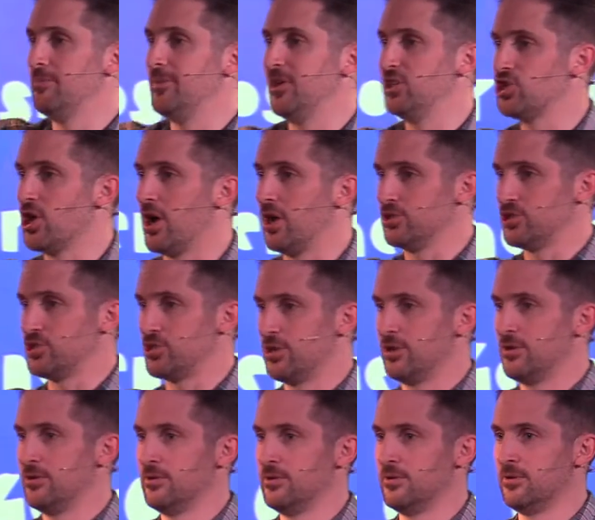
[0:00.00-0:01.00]
going to be
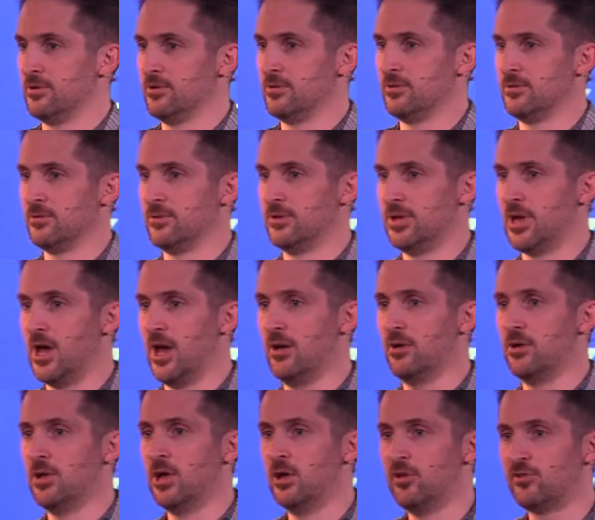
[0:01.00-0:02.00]
judged.
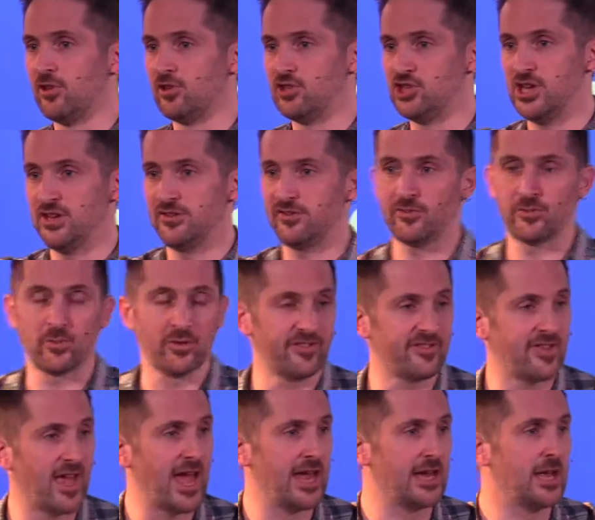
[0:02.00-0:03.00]
Yeah, so Jesus
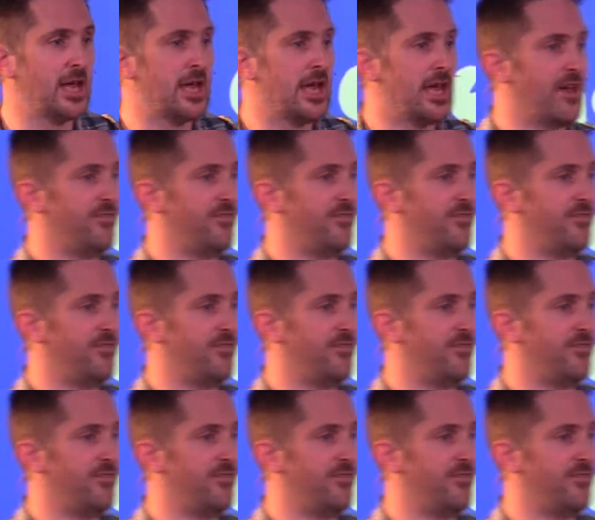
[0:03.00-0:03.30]
was saying,